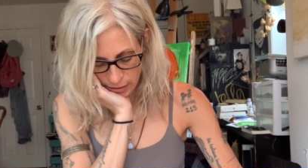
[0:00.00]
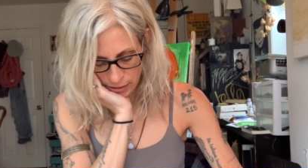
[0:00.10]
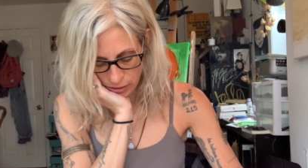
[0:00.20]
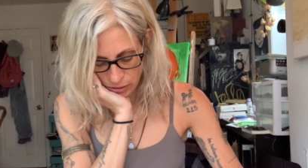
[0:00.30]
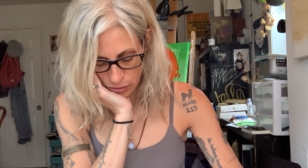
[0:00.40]
it
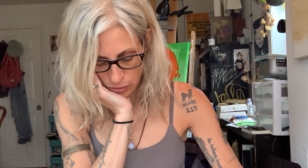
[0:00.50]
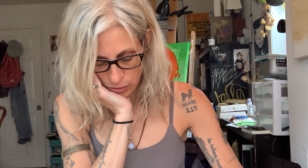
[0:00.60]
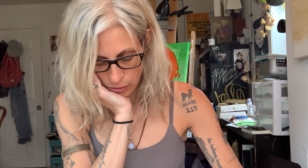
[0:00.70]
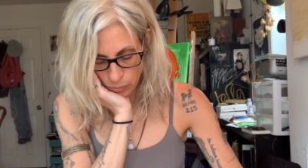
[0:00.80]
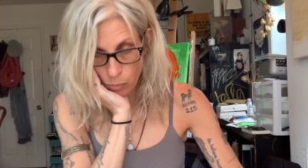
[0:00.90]
as,
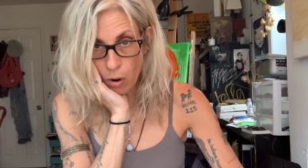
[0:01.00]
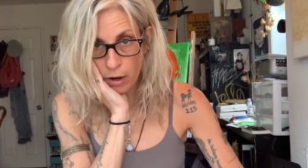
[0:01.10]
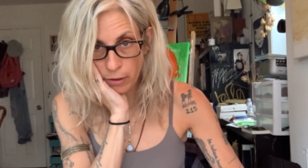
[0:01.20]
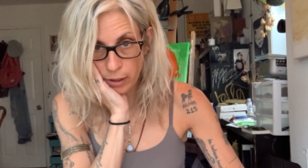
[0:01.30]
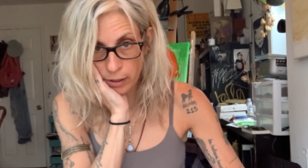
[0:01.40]
as
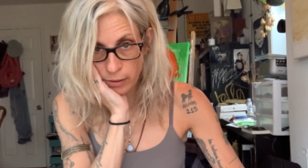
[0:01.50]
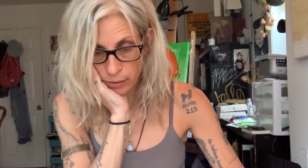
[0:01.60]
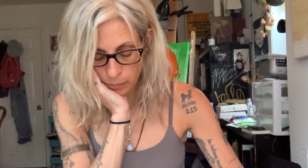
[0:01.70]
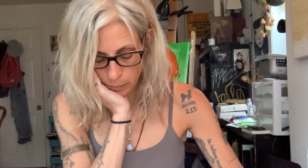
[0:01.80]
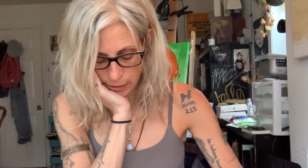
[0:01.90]
water
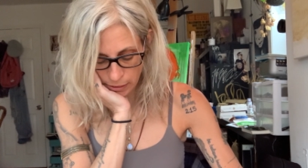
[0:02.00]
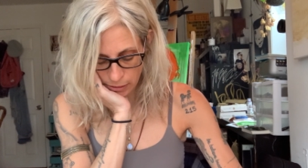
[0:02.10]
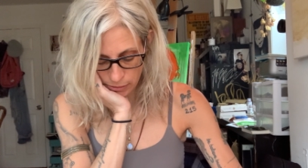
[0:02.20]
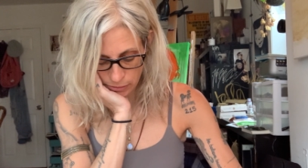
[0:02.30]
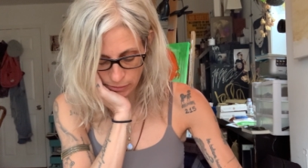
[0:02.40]

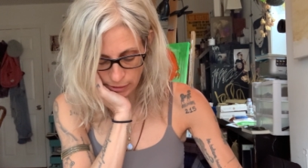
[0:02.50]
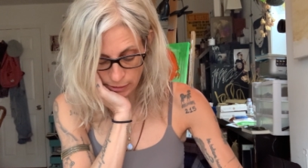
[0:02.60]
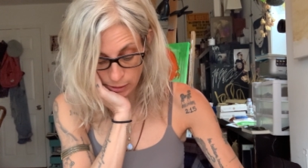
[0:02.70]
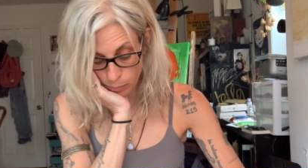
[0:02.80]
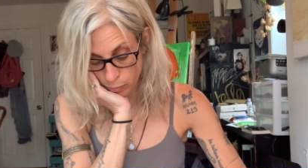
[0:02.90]
because
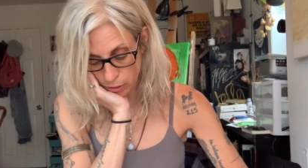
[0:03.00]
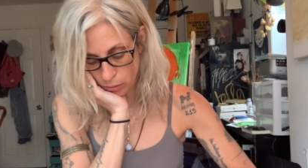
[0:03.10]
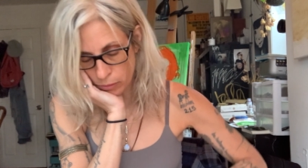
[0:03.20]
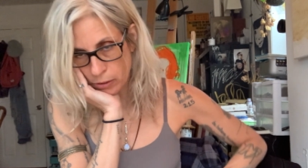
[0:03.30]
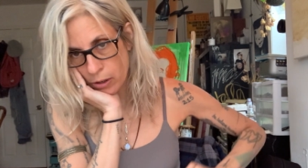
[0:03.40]
it's
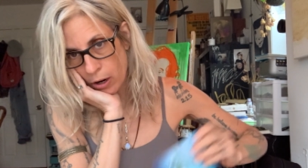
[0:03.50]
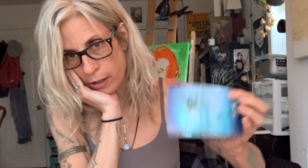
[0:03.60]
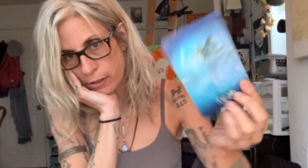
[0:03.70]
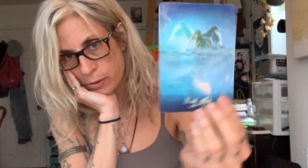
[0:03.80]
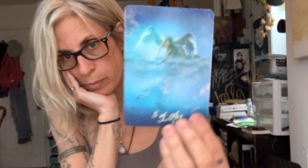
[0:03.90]
blue, the
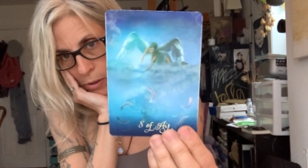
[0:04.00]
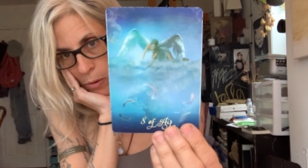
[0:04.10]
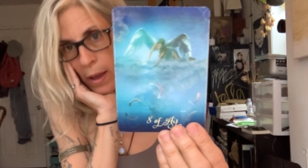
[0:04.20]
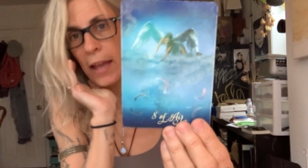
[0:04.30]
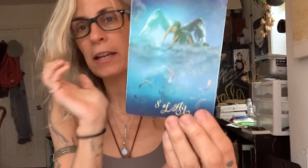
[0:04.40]
card is
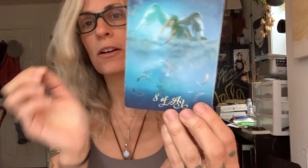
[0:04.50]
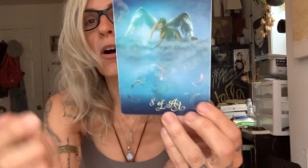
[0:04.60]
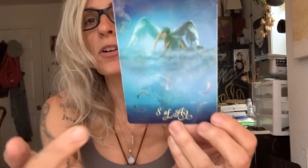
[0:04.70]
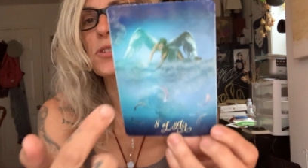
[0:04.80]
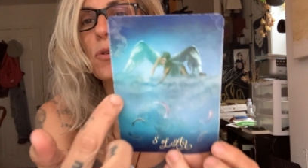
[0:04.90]
blue, and it
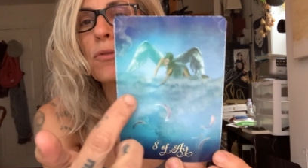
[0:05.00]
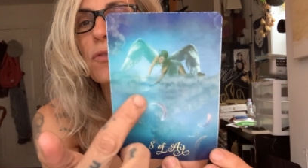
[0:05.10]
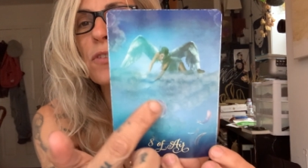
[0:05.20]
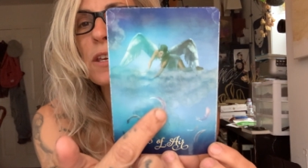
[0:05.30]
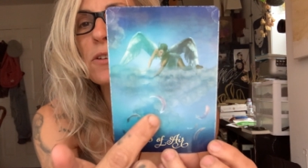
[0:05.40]
also
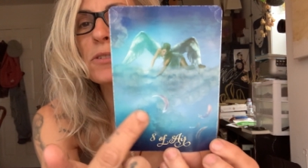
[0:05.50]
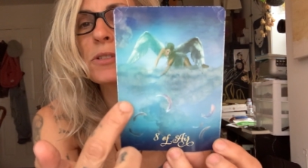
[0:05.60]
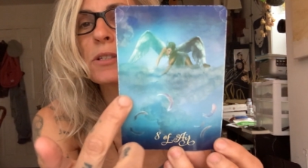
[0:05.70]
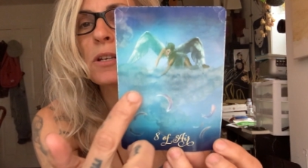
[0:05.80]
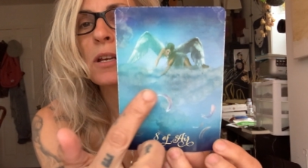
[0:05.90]

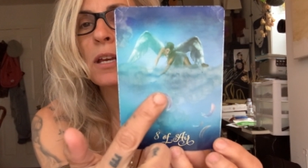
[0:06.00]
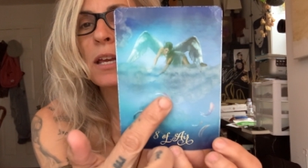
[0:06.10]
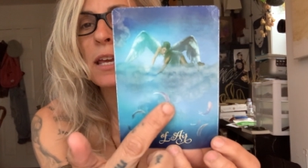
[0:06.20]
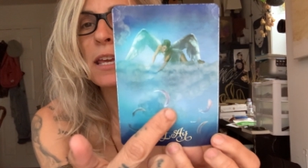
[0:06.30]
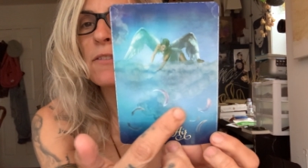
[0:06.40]
feels,
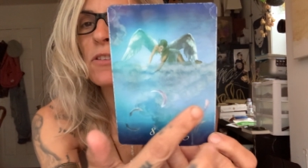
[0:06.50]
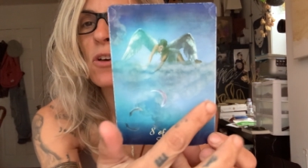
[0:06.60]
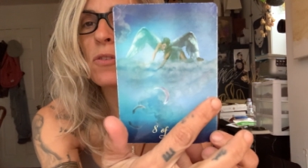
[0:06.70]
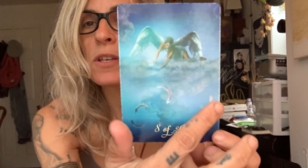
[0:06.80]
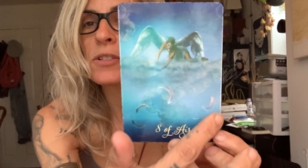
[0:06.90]
even
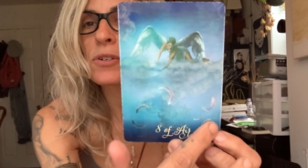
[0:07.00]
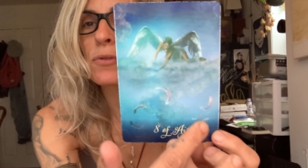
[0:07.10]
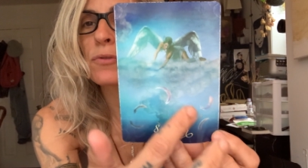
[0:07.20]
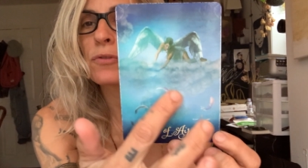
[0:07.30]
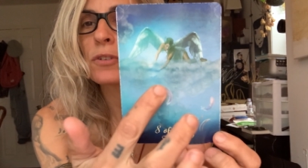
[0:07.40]
though these are
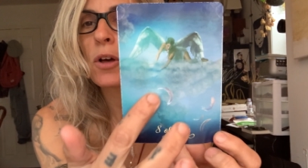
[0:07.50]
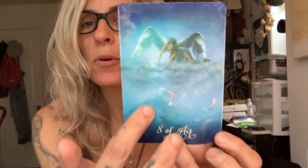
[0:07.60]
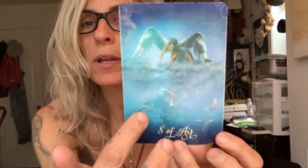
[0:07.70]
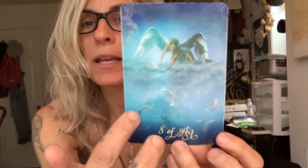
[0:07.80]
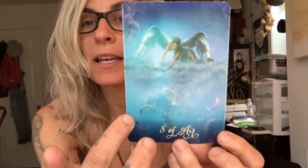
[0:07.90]

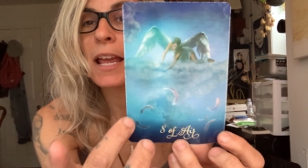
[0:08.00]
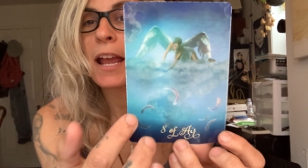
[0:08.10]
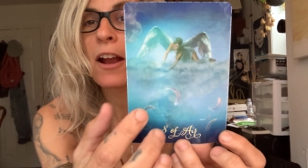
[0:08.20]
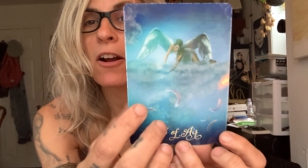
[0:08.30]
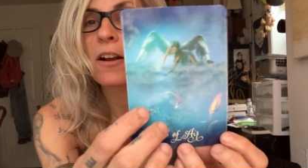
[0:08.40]
floating in
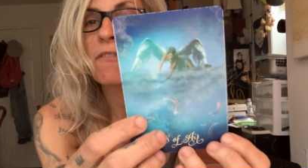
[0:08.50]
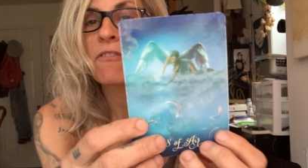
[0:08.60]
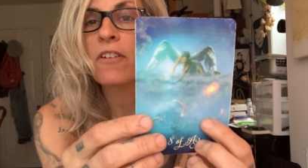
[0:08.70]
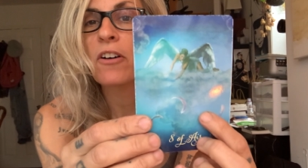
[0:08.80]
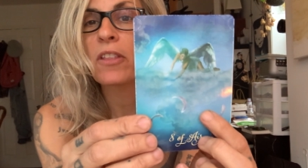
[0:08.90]
air, it
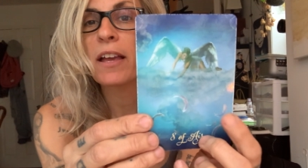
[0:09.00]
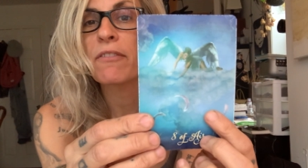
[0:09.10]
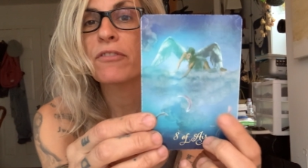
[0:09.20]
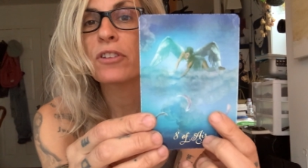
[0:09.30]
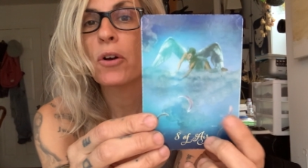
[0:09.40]
felt like
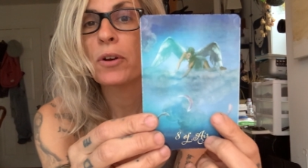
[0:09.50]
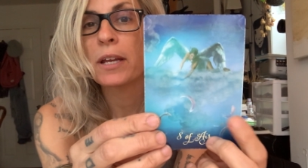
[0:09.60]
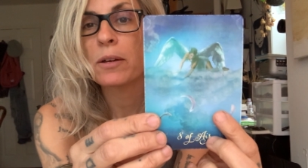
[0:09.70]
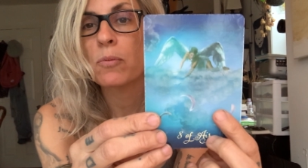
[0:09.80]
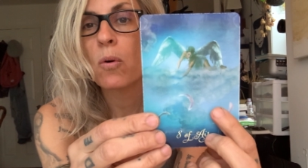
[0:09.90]

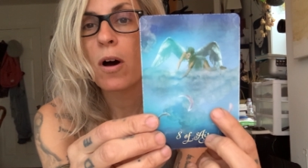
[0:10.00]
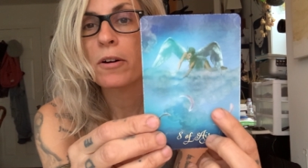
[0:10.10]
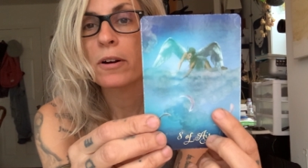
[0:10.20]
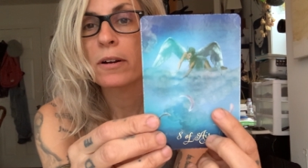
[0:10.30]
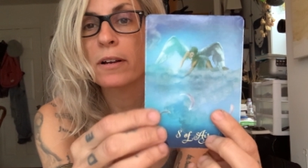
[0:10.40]
floating in
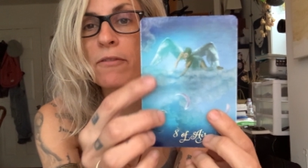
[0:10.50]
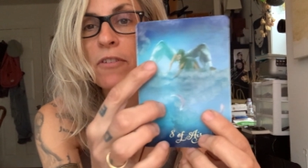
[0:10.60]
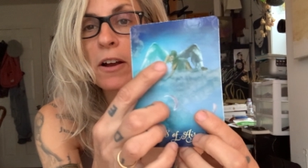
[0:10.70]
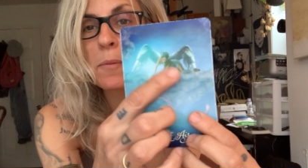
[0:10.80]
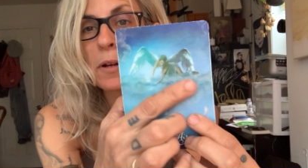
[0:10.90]
water. It
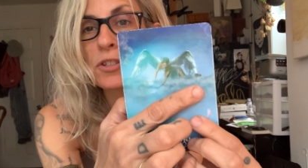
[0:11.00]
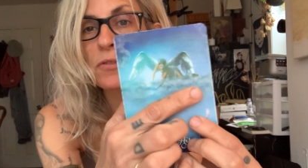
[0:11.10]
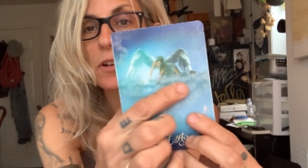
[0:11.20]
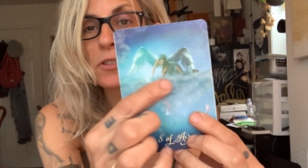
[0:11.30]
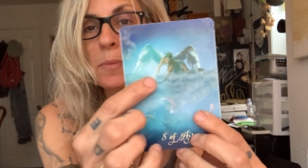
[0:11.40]
very much
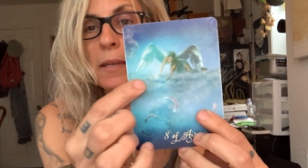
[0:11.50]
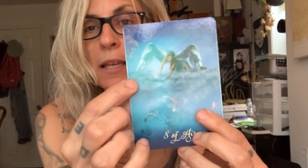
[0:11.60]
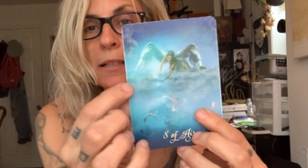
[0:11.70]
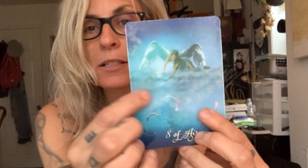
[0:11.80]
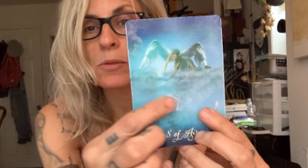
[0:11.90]
felt to me
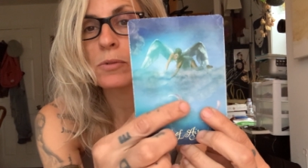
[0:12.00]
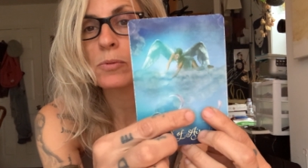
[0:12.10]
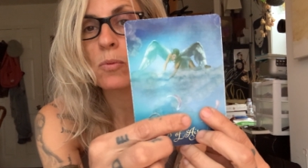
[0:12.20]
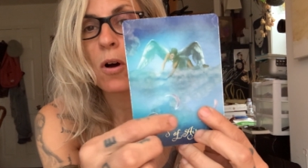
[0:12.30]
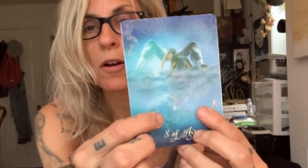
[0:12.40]
like this
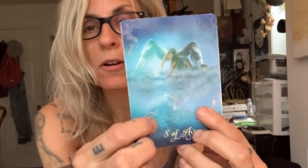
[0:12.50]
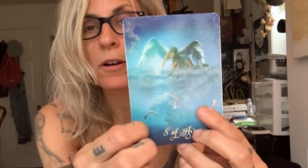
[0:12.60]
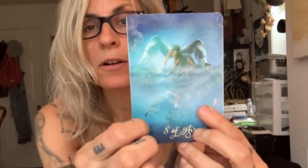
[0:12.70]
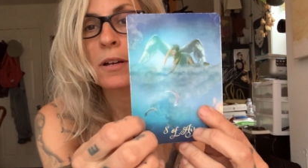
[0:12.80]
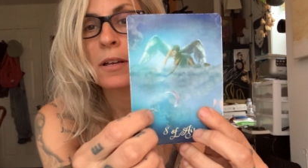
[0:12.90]
was
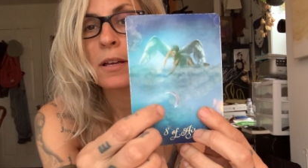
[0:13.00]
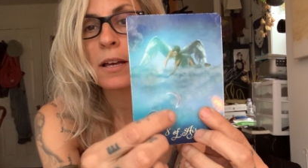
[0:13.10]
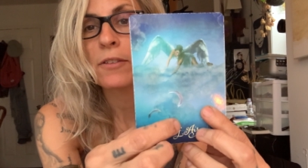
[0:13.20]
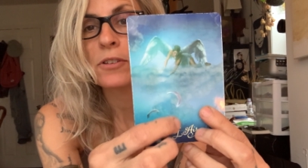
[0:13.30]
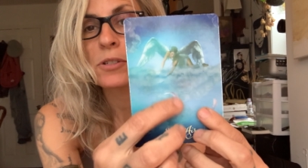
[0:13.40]
water.
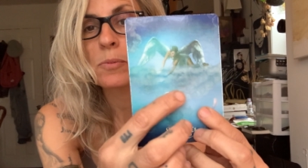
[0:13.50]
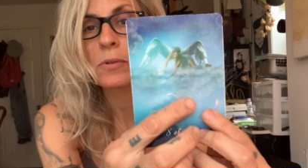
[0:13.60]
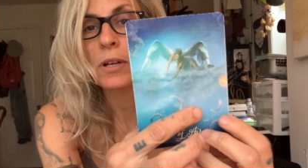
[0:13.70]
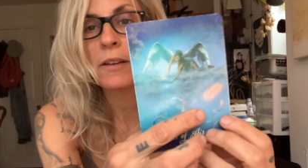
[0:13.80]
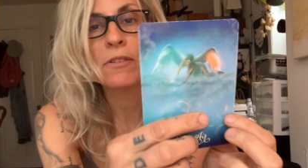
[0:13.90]
And this,
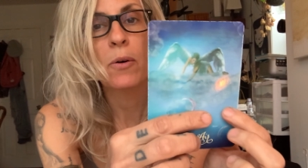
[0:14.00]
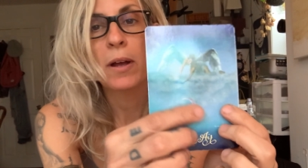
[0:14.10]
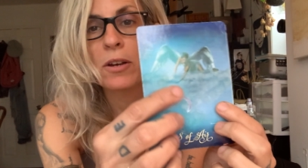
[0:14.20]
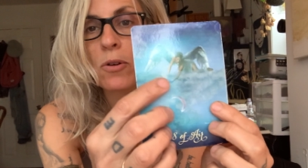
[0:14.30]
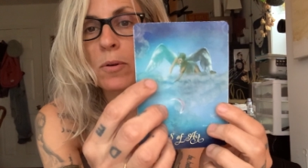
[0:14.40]
even though I
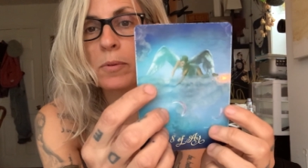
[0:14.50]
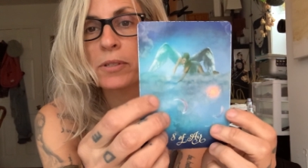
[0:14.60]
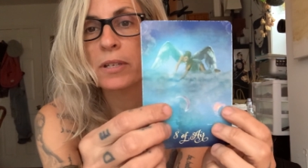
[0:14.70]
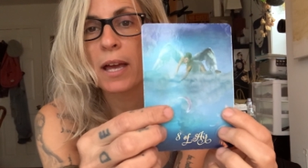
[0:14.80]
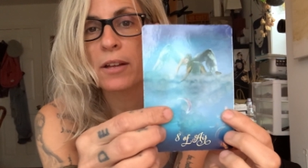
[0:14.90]
knew it was
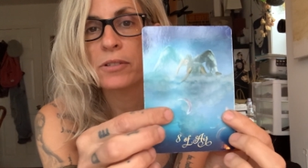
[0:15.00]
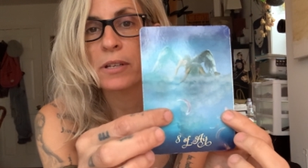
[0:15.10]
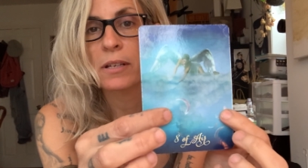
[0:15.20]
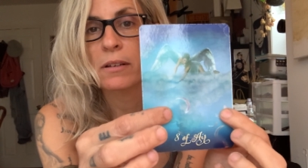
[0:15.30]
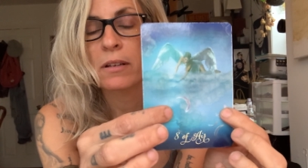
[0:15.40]
clouds
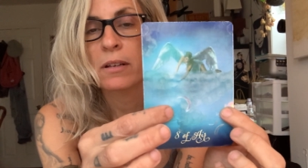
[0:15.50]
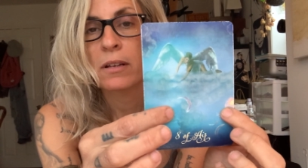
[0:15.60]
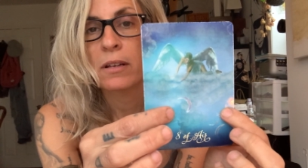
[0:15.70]
and